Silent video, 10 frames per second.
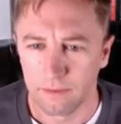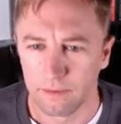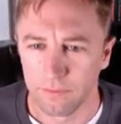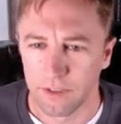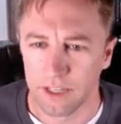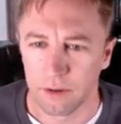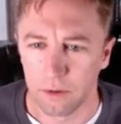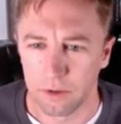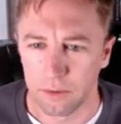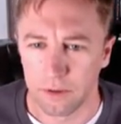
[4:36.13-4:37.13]
It's kind of
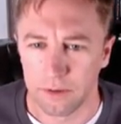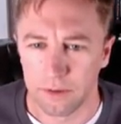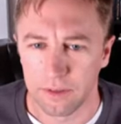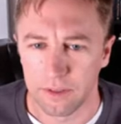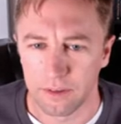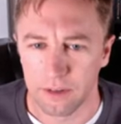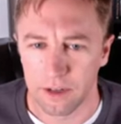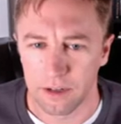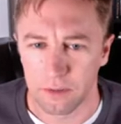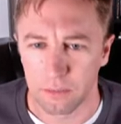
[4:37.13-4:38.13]
holding around this because there's a
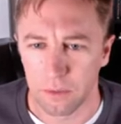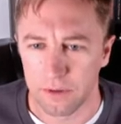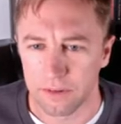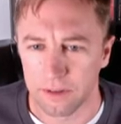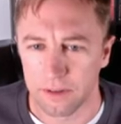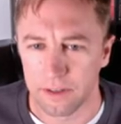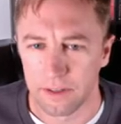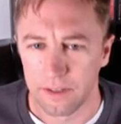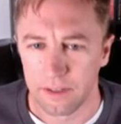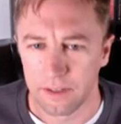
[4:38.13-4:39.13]
lot of support in this area.
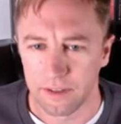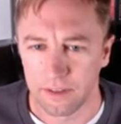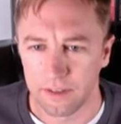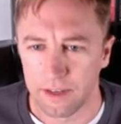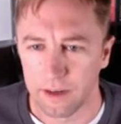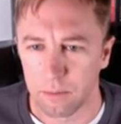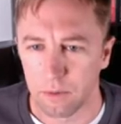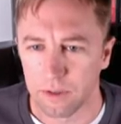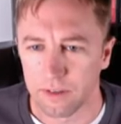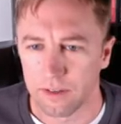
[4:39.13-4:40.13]
Got this data
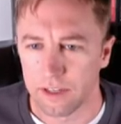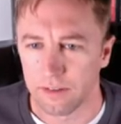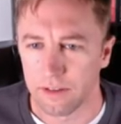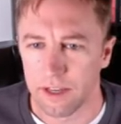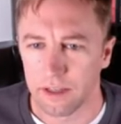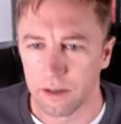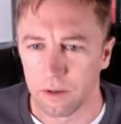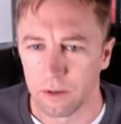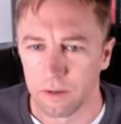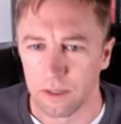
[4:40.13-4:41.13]
points and then you have the
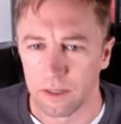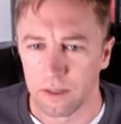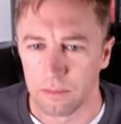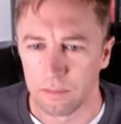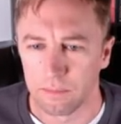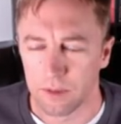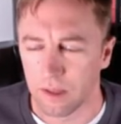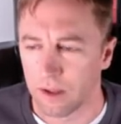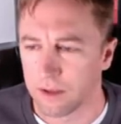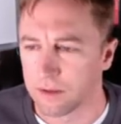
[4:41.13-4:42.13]
yellow um,
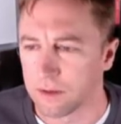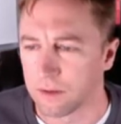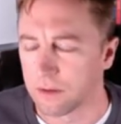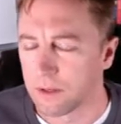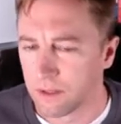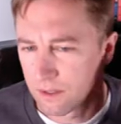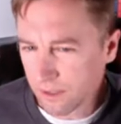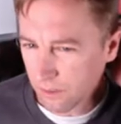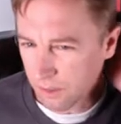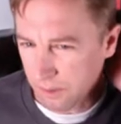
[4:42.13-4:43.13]
line too,
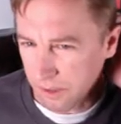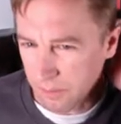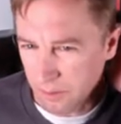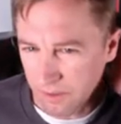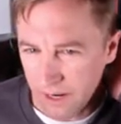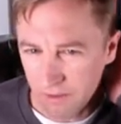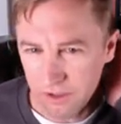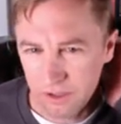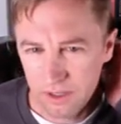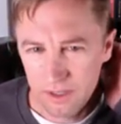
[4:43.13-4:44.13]
twenty period moving
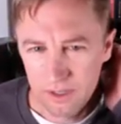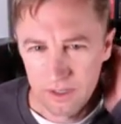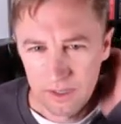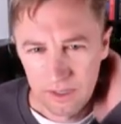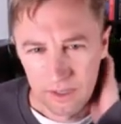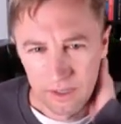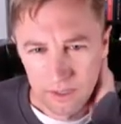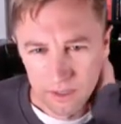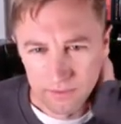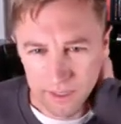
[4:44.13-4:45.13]
average.
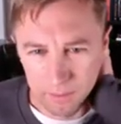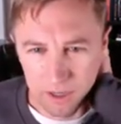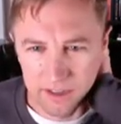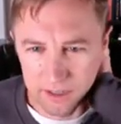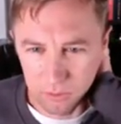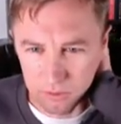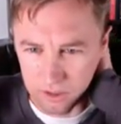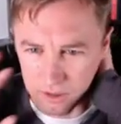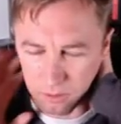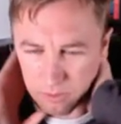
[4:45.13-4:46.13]
If you can break this, we'll see a
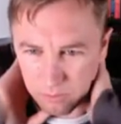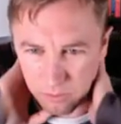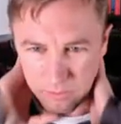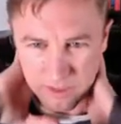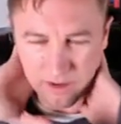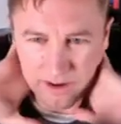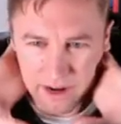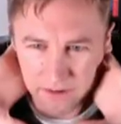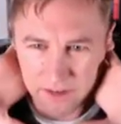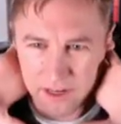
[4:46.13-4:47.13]
little bit of movement to the
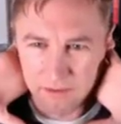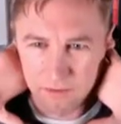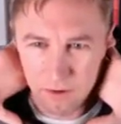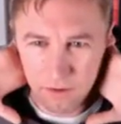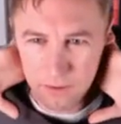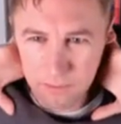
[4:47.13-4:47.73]
downside even farther.